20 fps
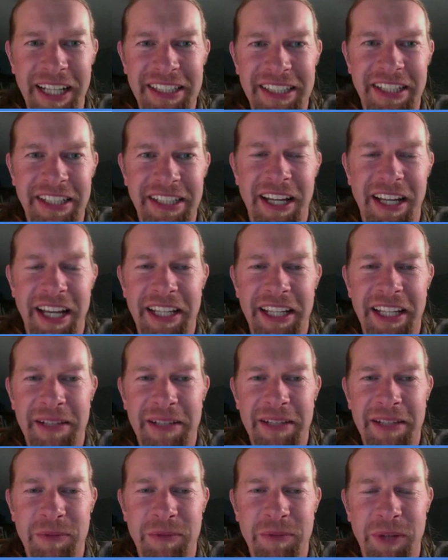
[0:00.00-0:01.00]
and
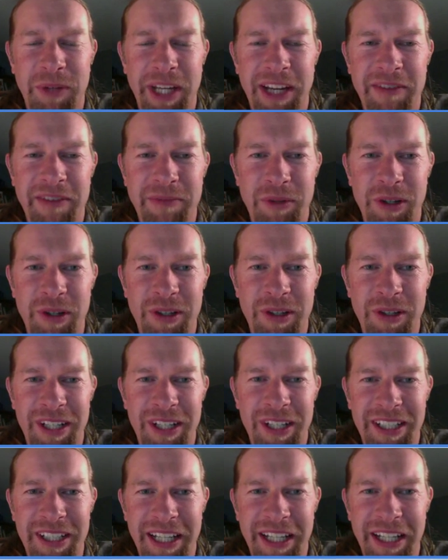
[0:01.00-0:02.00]
we have
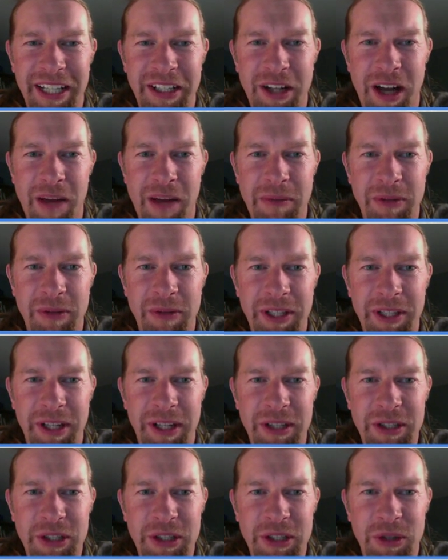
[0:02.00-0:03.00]
more in common with our
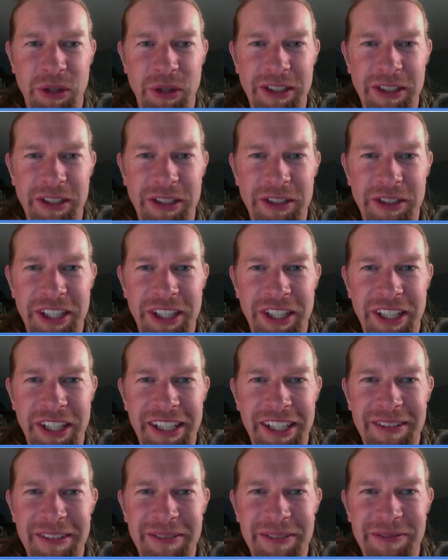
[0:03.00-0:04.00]
soils,
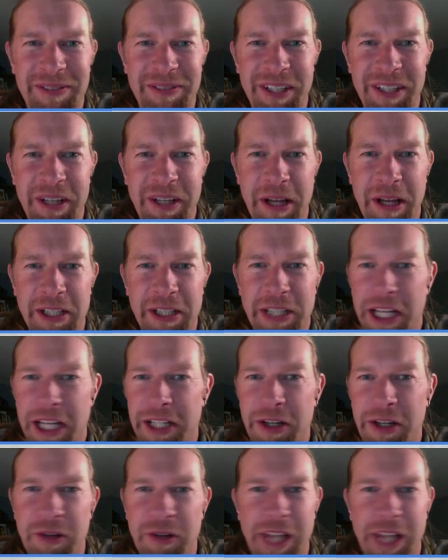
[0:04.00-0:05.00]
because I
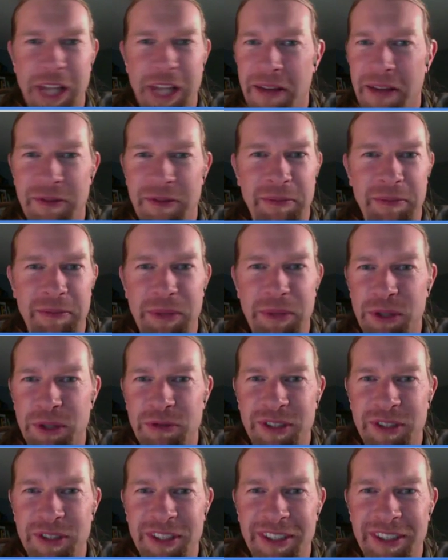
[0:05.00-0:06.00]
don't have the
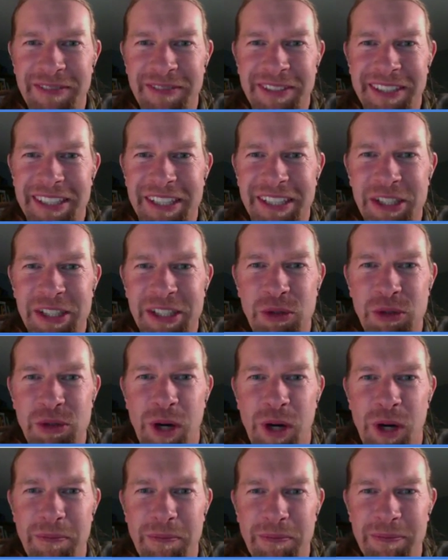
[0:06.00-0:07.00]
beautiful
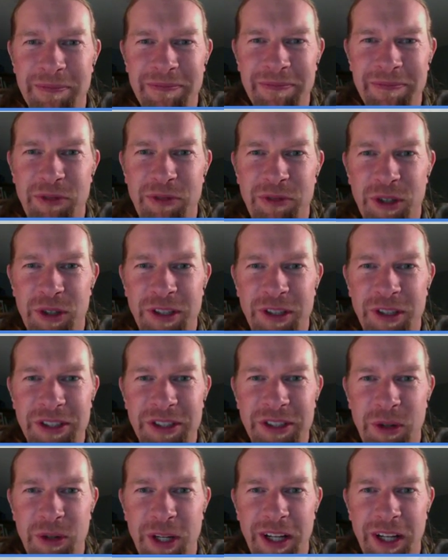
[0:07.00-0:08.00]
swamp fertile
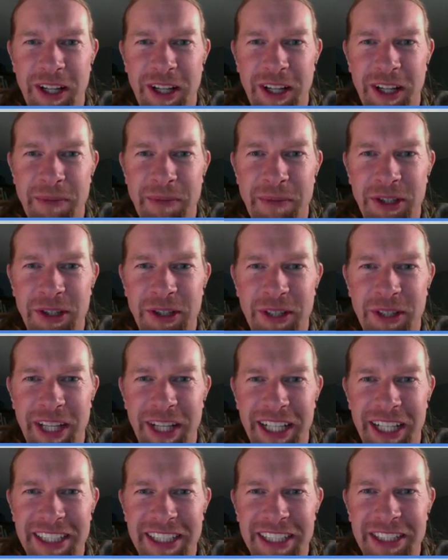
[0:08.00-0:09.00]
soil. How about you,
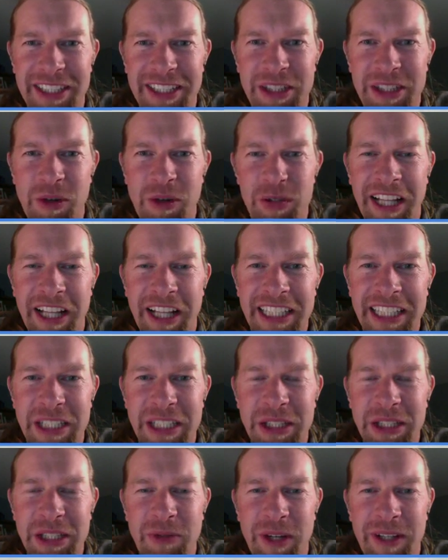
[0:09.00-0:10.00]
Alexis? So,
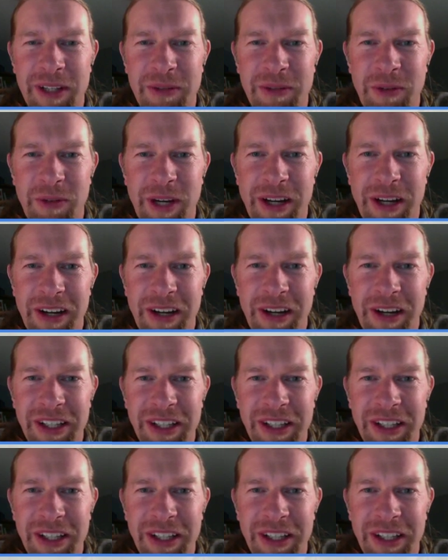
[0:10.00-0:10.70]
Alexis, where are you